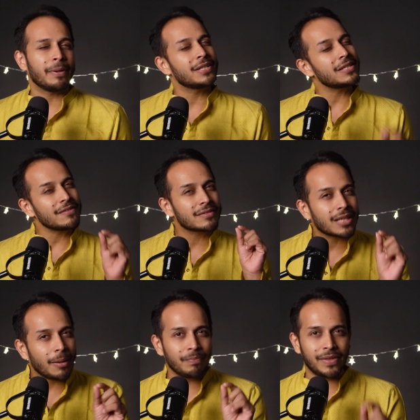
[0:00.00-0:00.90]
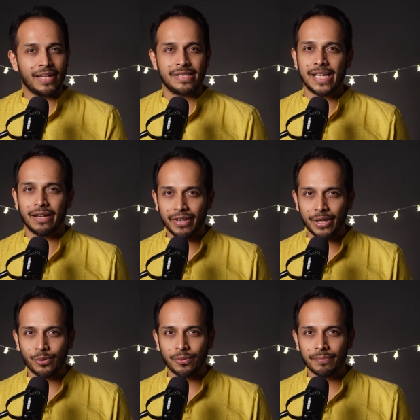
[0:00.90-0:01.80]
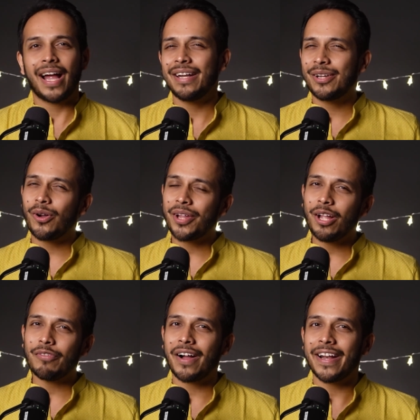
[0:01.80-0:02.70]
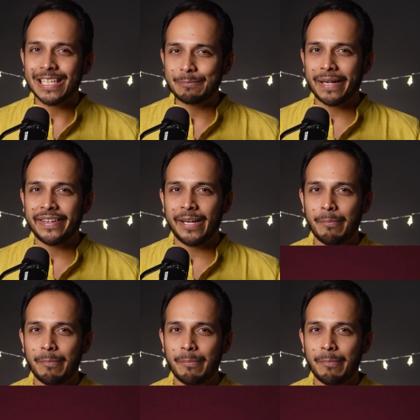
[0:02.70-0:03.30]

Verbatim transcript: because of some things that we do. And talking of unexpected